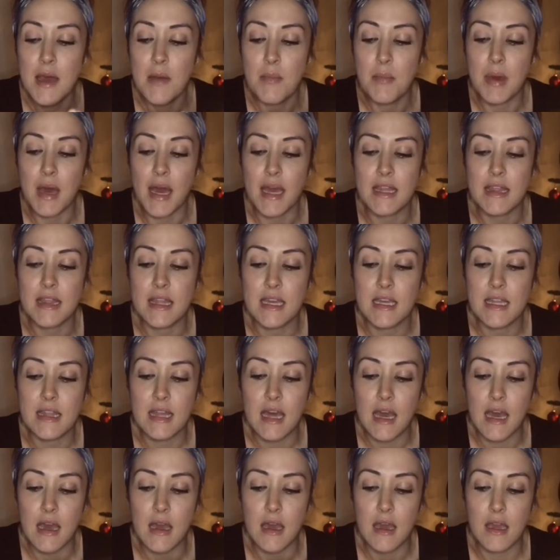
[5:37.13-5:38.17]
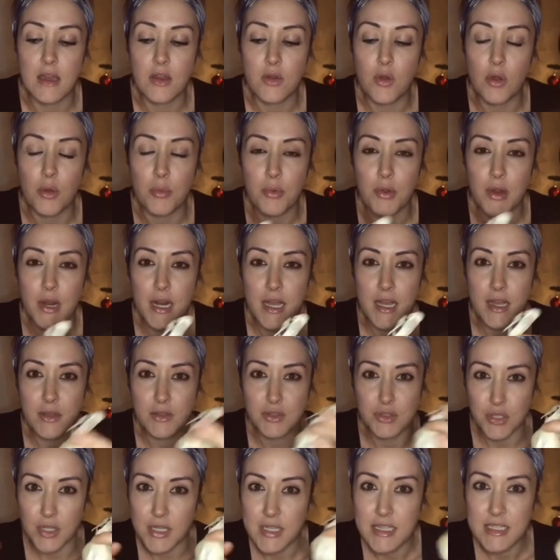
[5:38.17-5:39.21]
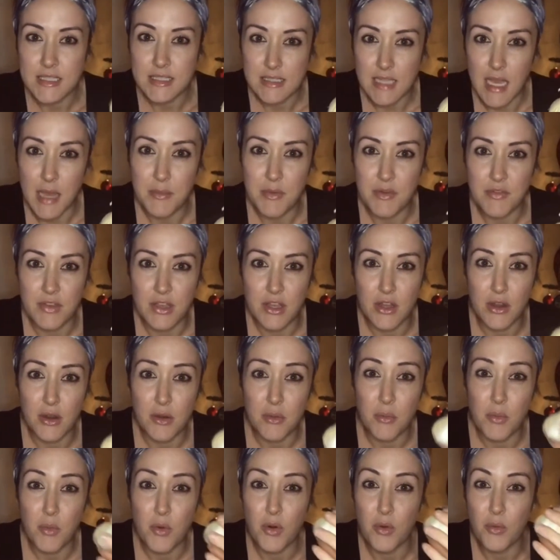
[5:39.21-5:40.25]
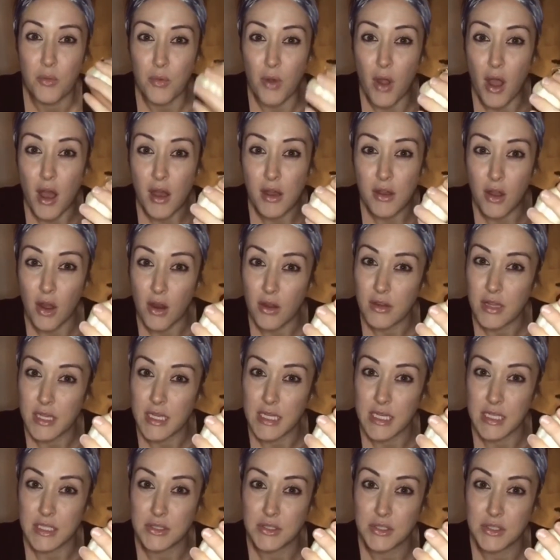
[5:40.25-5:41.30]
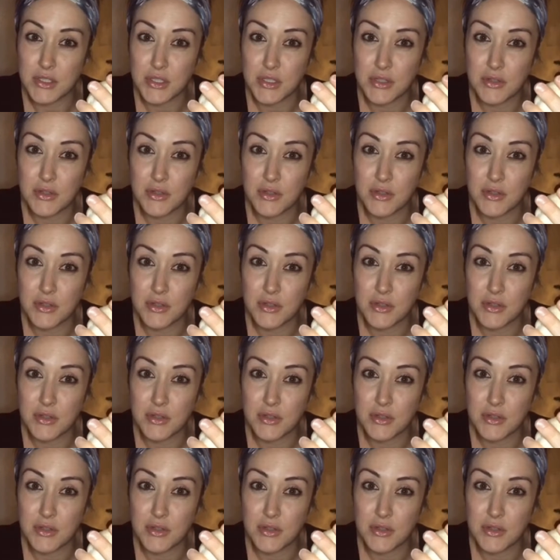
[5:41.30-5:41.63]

But I think that incorporating during this time of year more raw garlic into